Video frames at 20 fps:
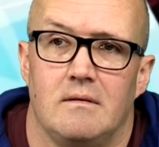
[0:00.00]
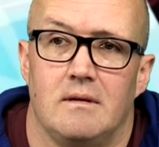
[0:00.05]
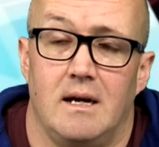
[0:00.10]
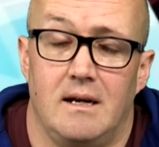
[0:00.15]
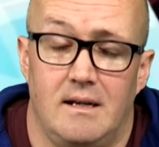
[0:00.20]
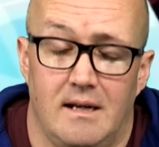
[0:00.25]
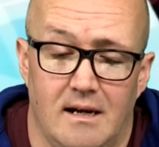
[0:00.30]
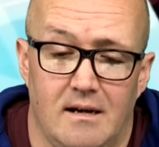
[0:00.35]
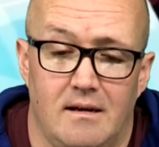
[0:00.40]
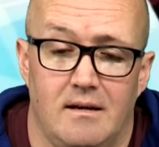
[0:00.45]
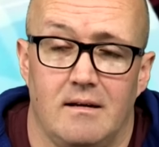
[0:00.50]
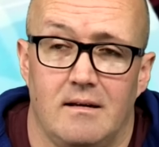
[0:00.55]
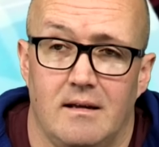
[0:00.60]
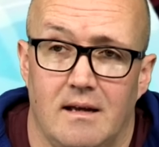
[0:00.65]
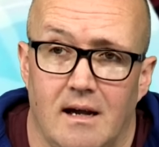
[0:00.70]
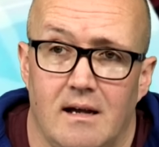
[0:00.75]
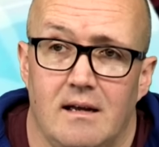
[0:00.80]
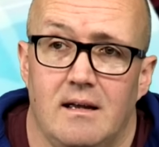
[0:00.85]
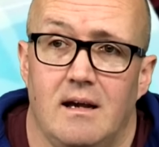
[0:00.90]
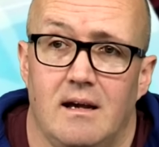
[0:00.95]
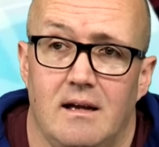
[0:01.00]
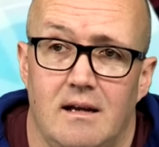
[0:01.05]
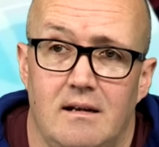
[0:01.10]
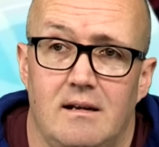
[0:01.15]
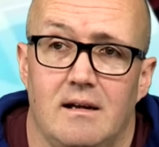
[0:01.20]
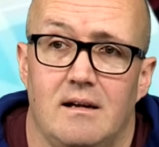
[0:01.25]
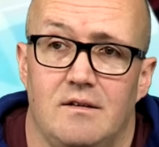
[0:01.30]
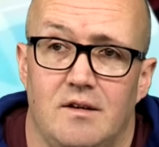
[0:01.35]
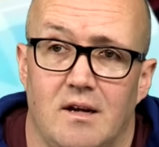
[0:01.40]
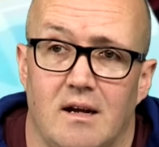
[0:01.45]
He did. Yeah, yeah, really he
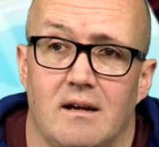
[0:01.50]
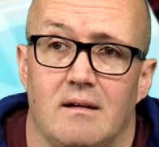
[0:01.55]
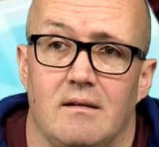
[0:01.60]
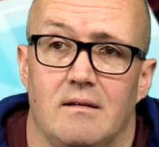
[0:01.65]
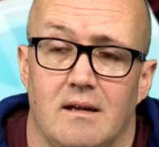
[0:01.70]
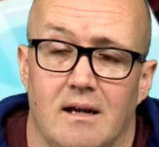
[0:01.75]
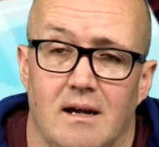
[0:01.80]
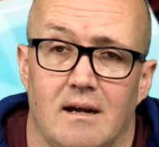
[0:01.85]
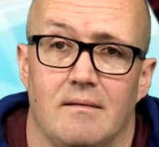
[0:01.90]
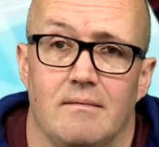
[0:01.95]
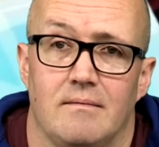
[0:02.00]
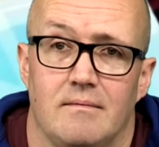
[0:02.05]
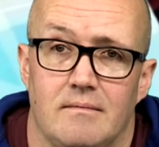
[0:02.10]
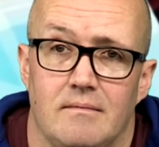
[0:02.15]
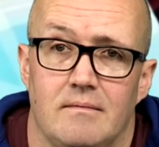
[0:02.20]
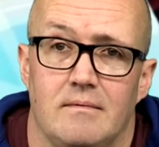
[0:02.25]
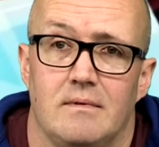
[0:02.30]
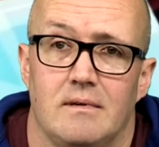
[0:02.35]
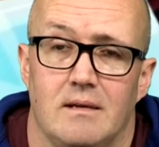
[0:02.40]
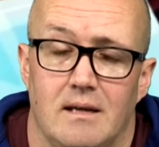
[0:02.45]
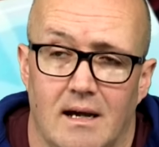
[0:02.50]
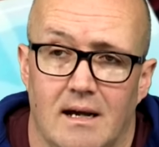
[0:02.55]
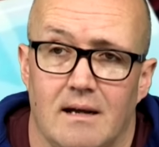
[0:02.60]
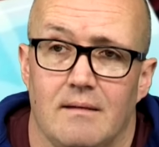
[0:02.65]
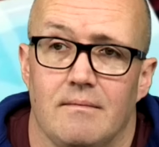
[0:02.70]
did. Dreadfully yeah, yeah. harassed them, said the